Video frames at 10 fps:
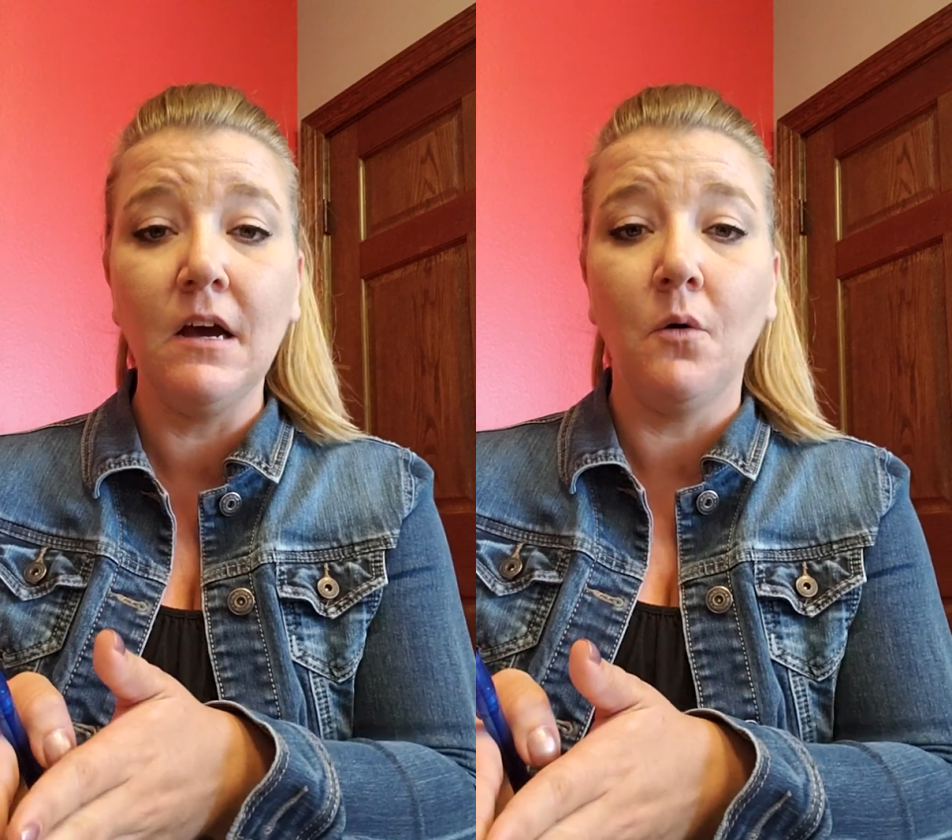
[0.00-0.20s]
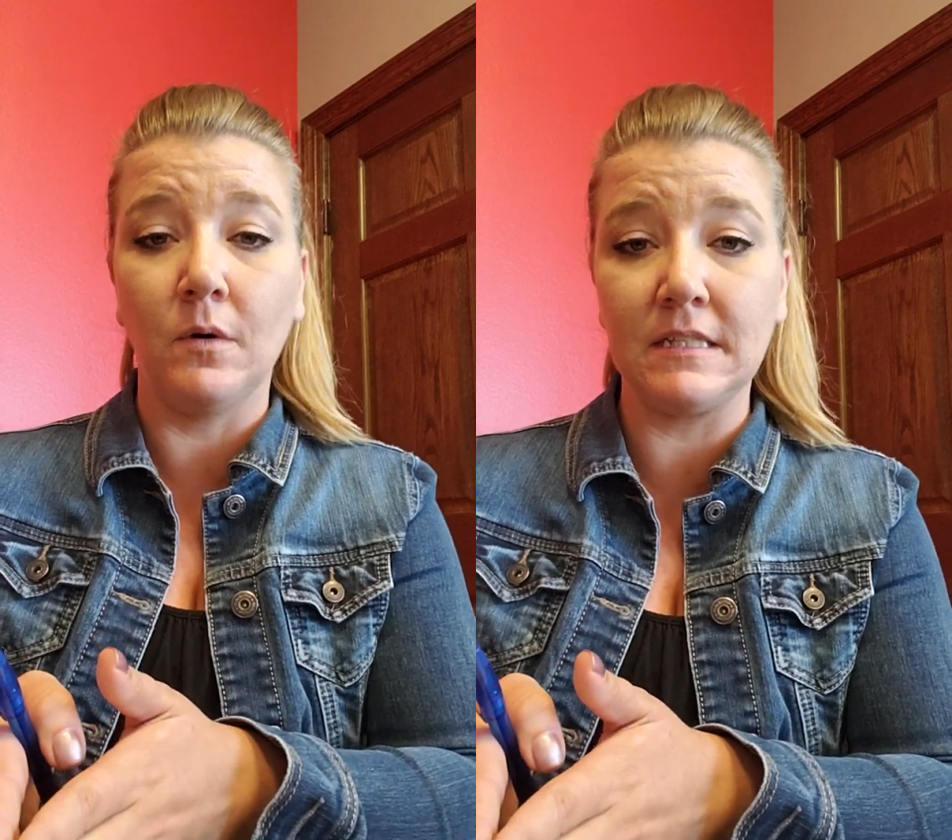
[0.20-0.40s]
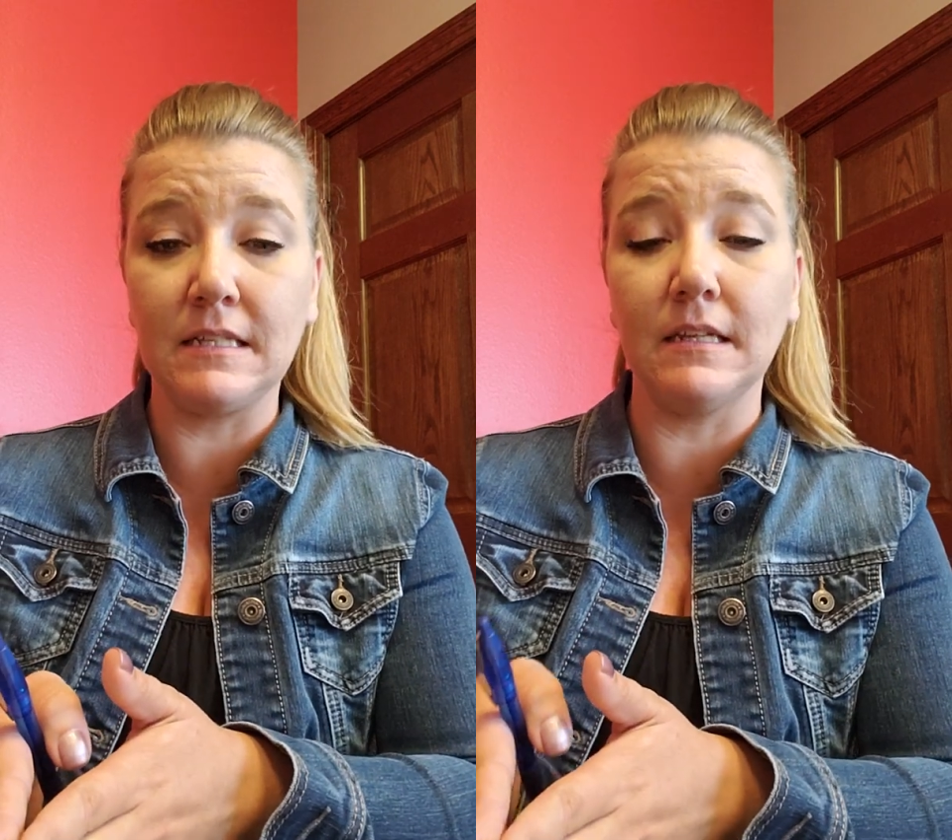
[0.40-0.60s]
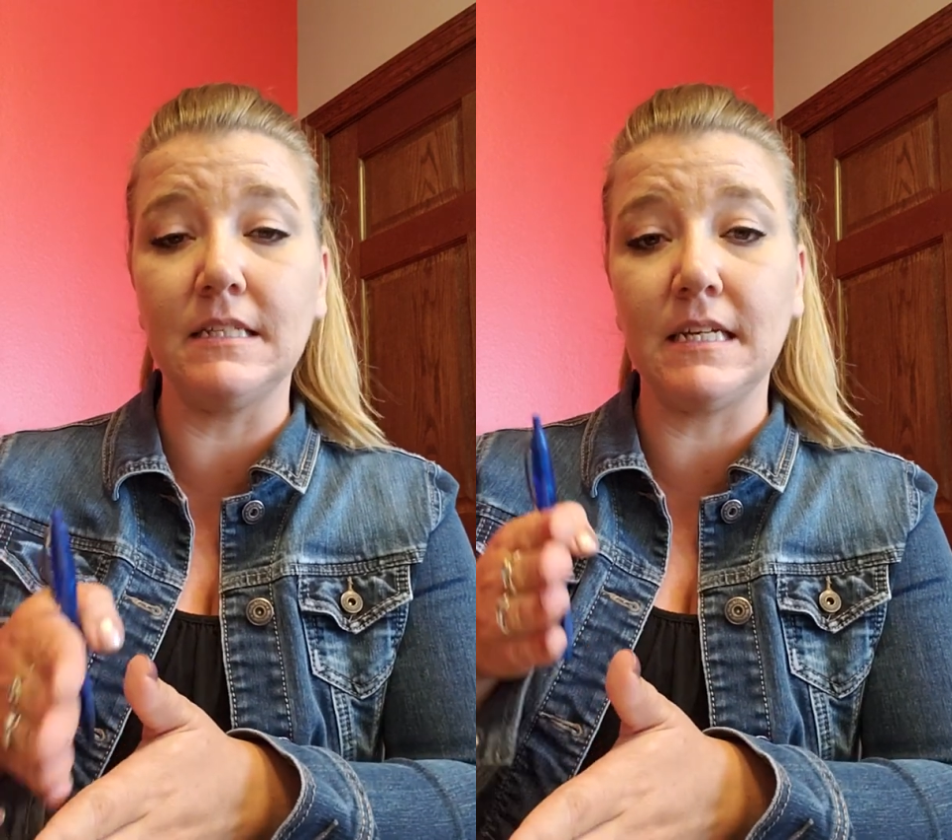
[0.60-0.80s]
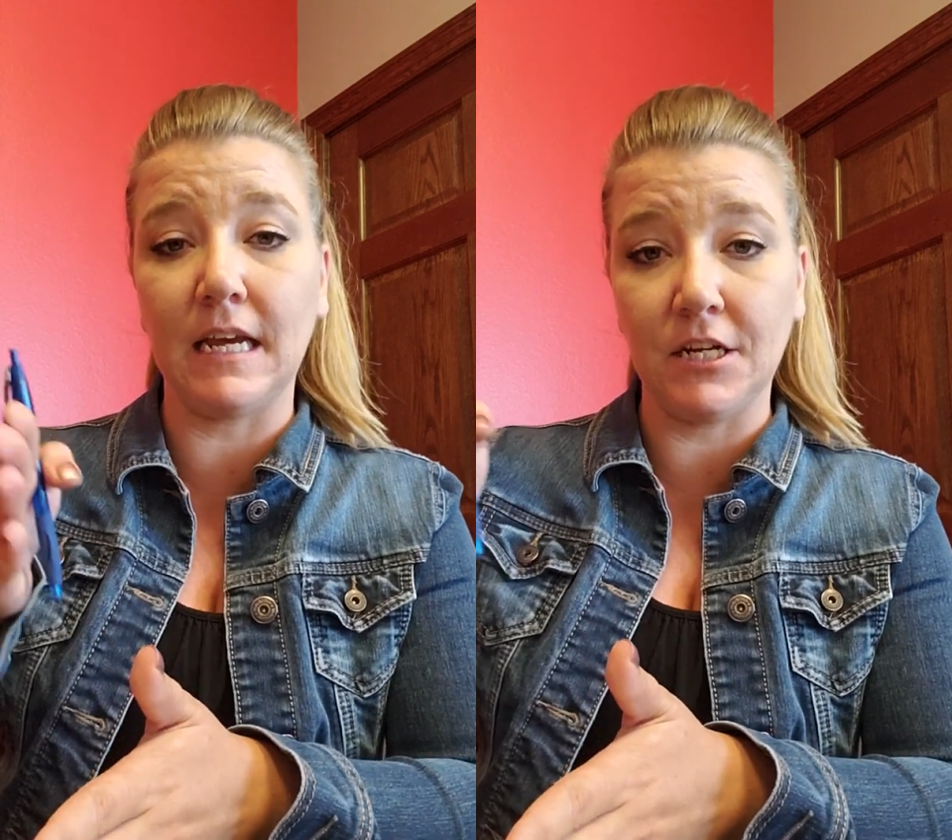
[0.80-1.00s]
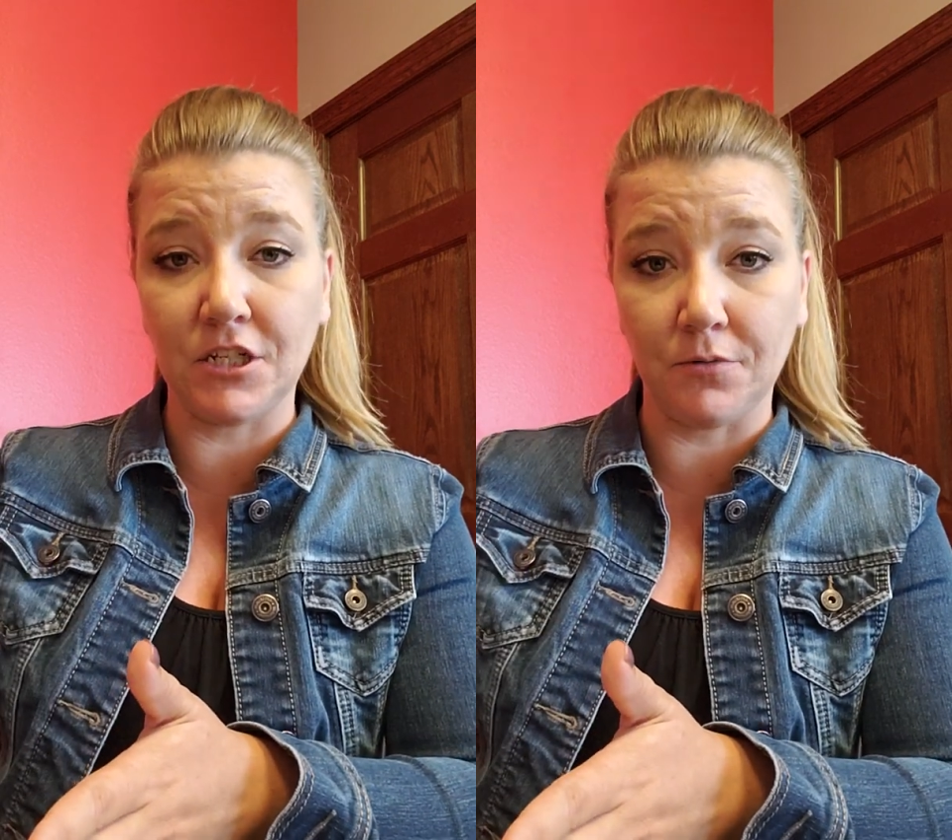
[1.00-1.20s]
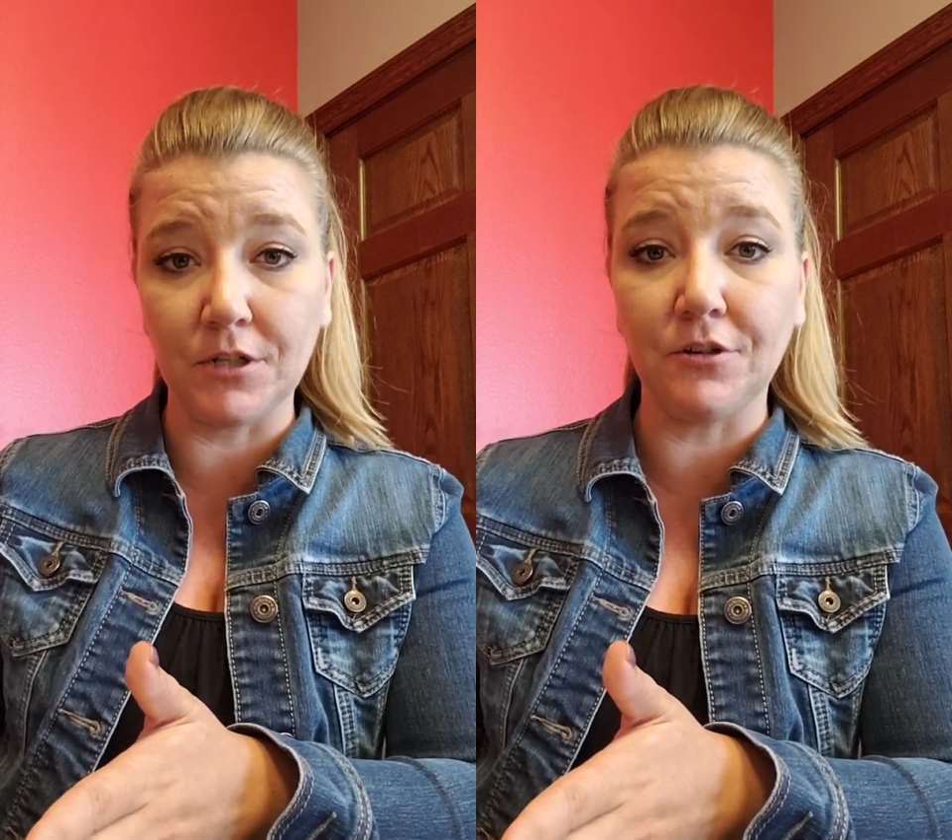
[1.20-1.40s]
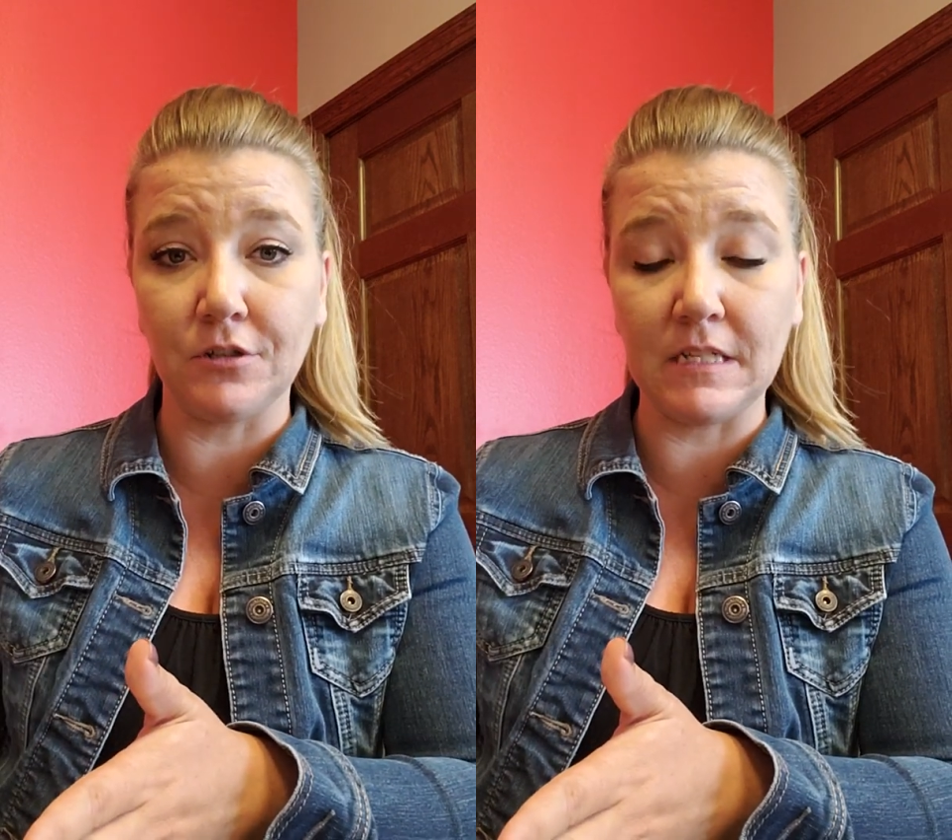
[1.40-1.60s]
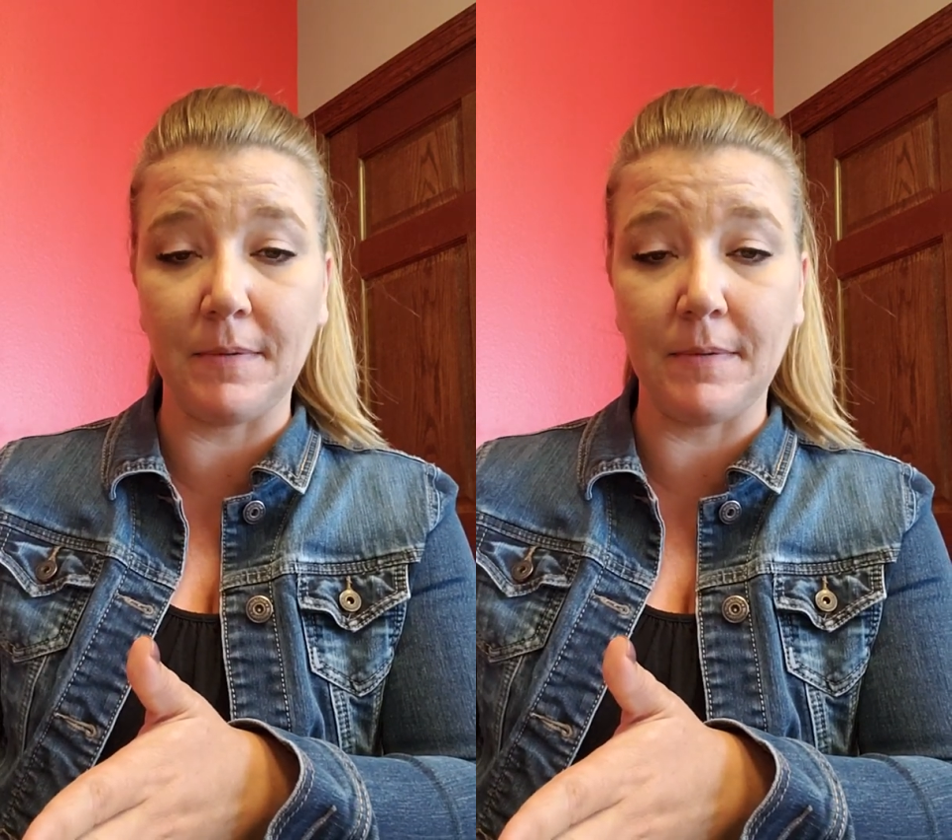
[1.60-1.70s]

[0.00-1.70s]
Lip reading: Once the listing agent returns